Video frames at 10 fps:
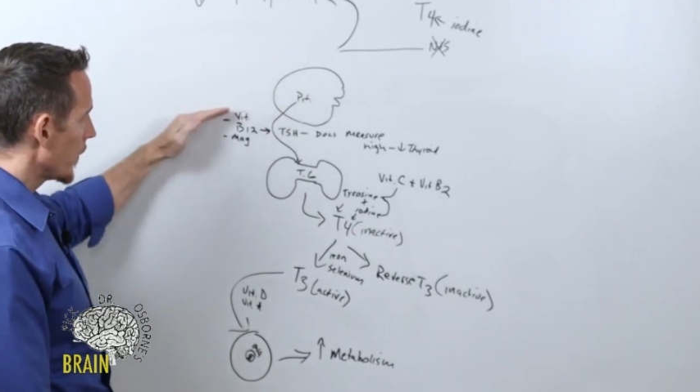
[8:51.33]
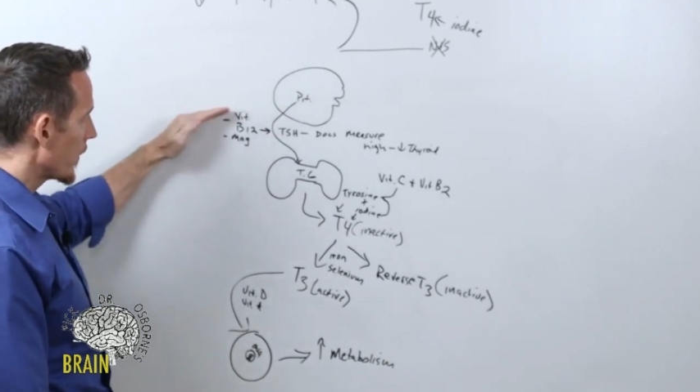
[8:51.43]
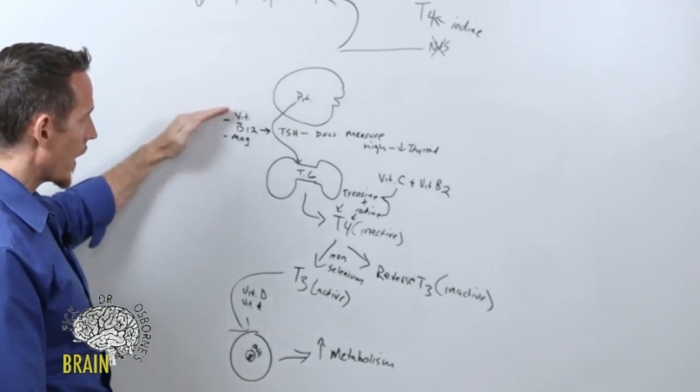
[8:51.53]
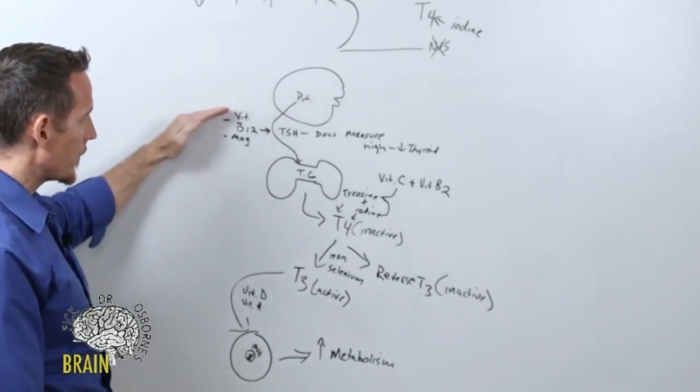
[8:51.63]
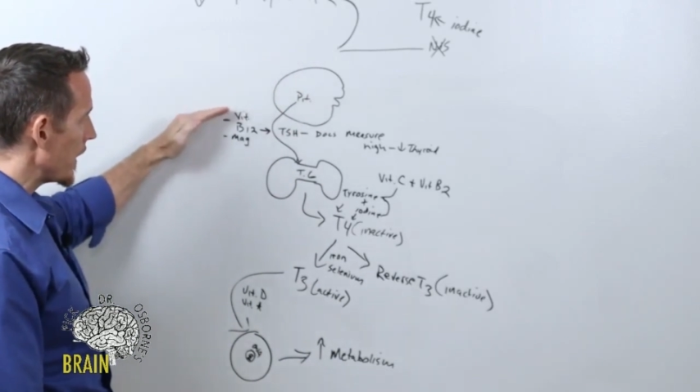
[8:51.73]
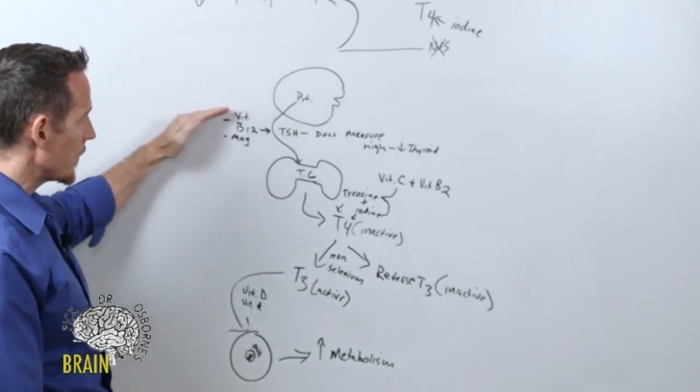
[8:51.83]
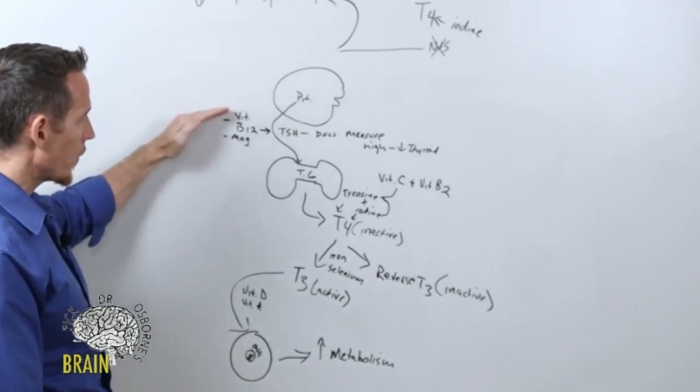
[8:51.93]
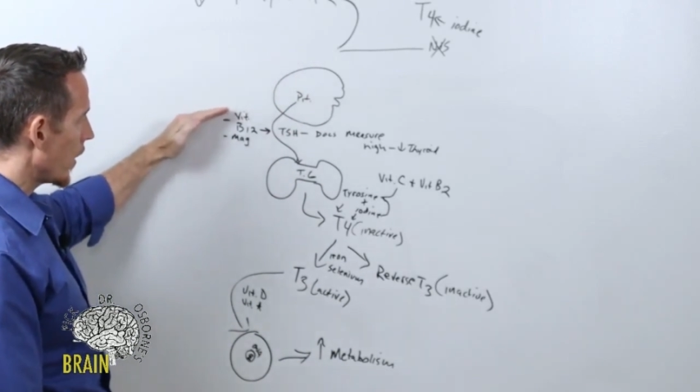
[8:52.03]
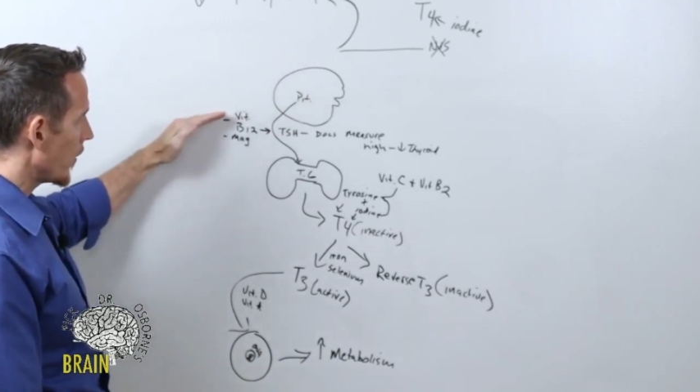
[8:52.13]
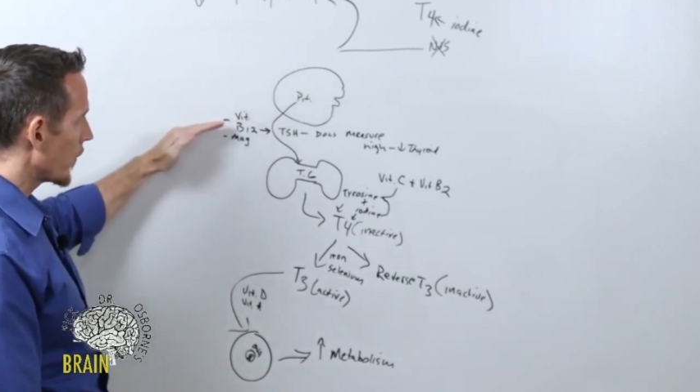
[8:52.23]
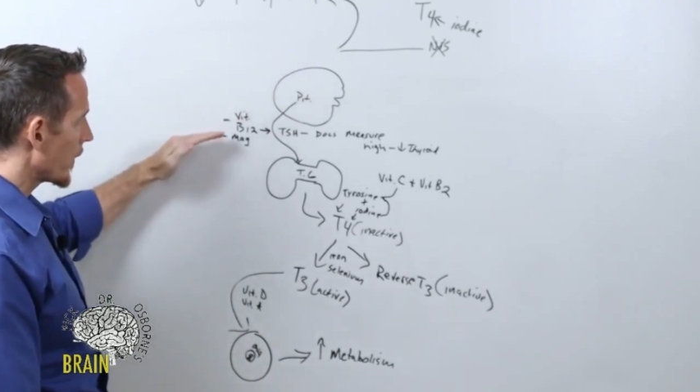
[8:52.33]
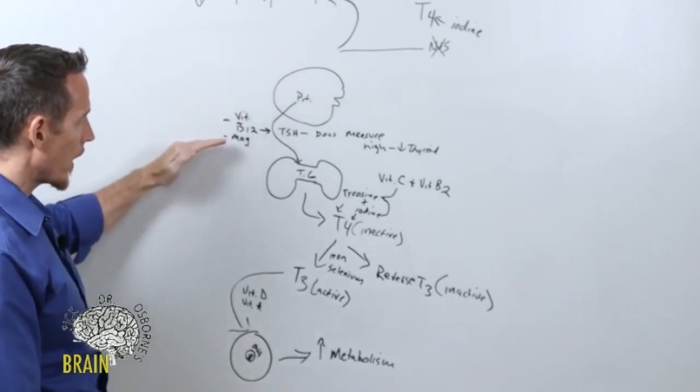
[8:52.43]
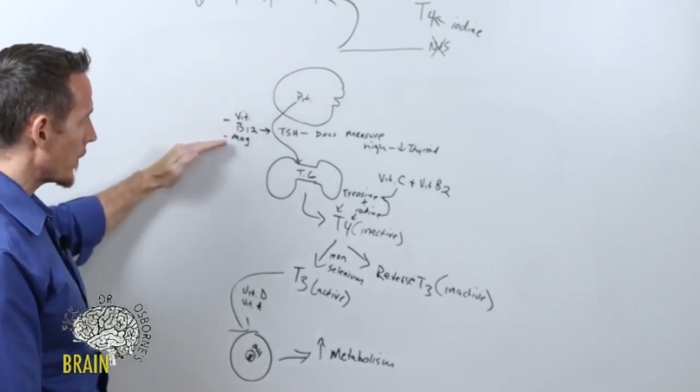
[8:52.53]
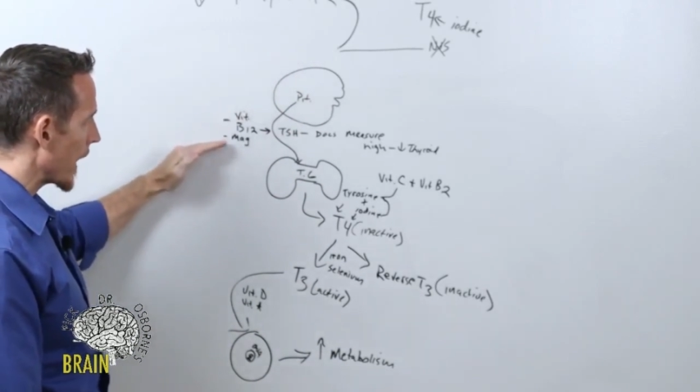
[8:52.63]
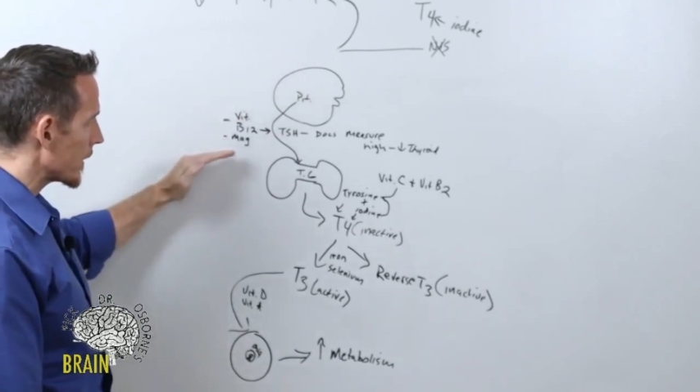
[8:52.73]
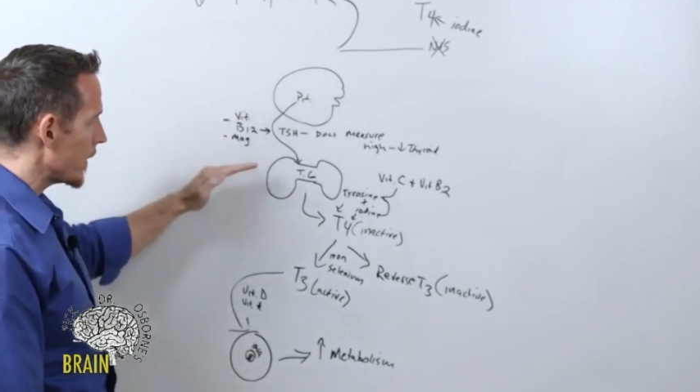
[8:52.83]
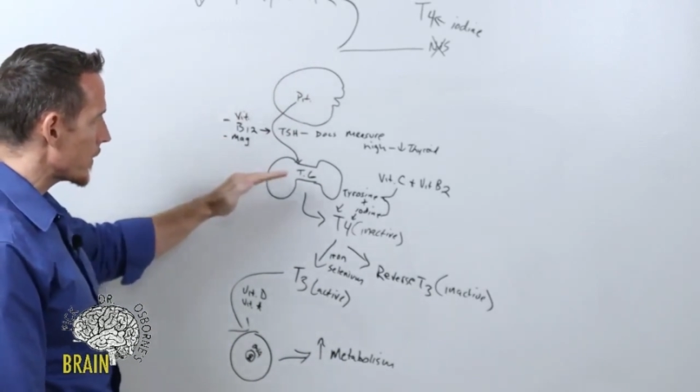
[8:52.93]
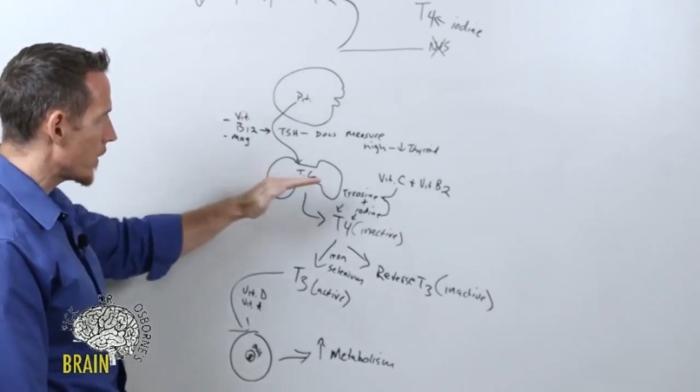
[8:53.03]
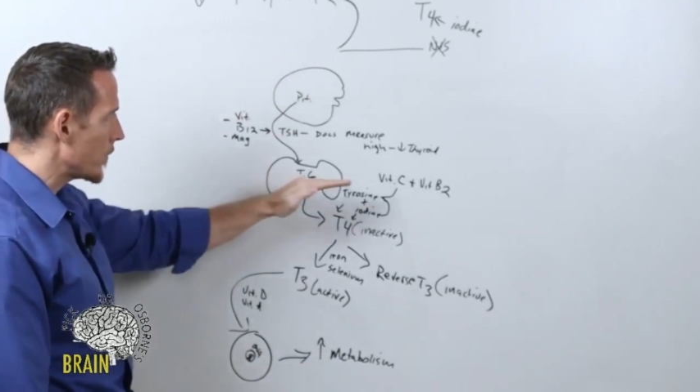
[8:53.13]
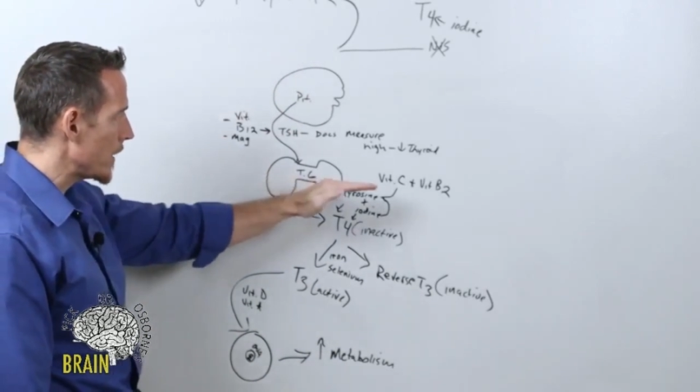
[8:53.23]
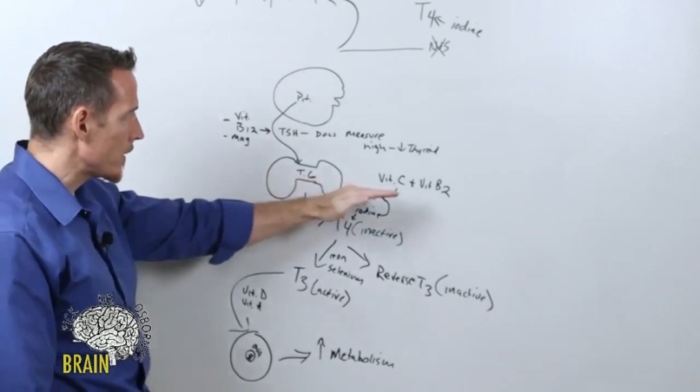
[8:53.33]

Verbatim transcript: We've got B12, we've got magnesium,